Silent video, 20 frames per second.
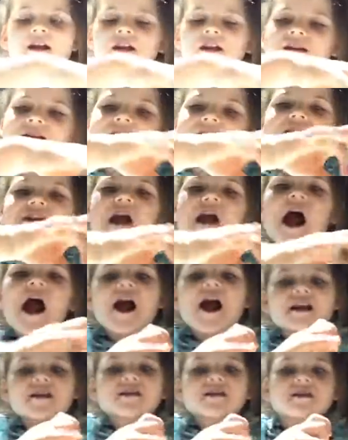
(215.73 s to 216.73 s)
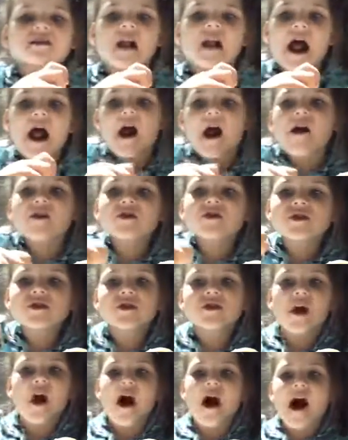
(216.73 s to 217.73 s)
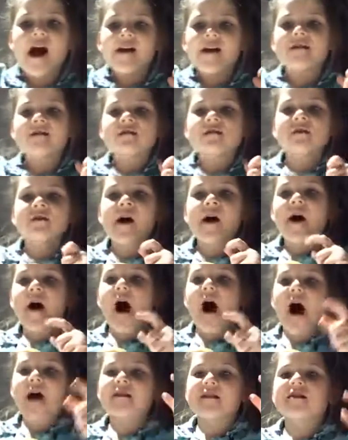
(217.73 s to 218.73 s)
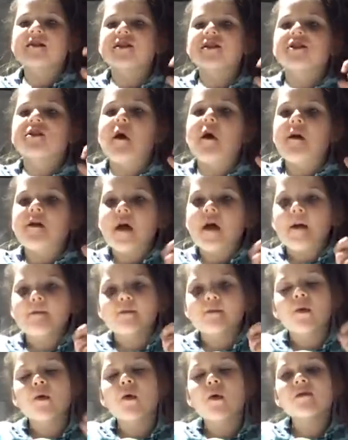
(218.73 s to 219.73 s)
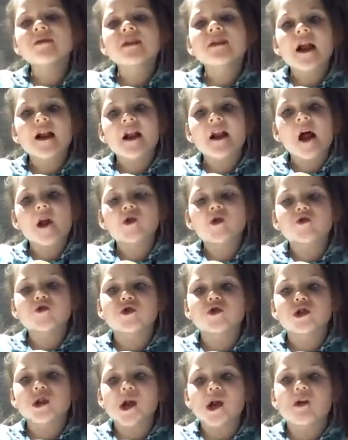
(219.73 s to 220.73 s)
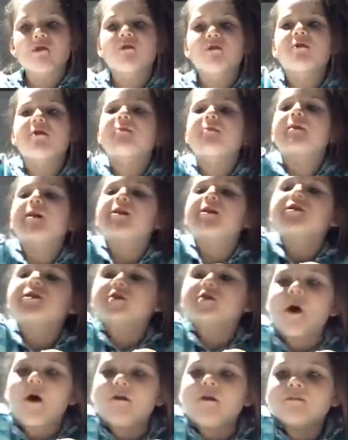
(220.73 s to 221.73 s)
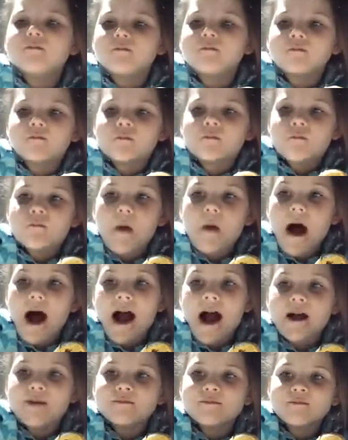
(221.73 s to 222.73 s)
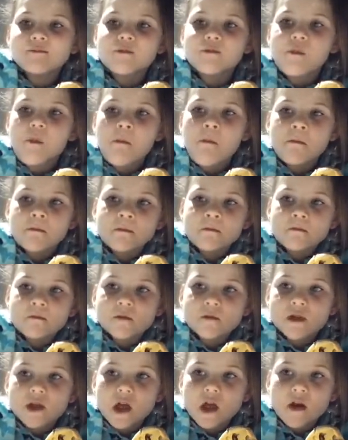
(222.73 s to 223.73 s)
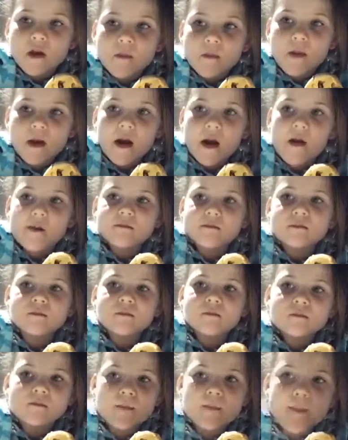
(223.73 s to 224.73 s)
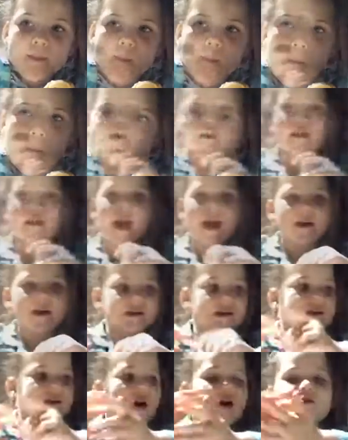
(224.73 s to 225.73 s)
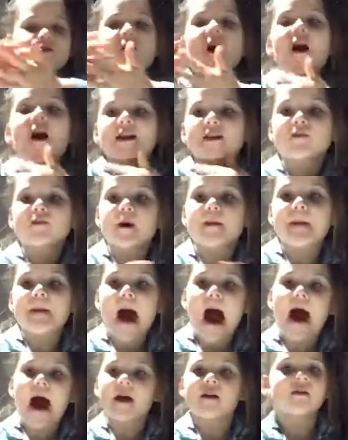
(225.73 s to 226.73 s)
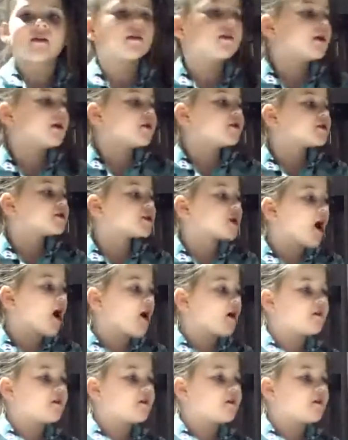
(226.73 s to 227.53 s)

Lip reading: Okay, I'm going to start my pause and I will see you in a minute. So, bye. See you in a minute. Okay, so guys, we're back. So,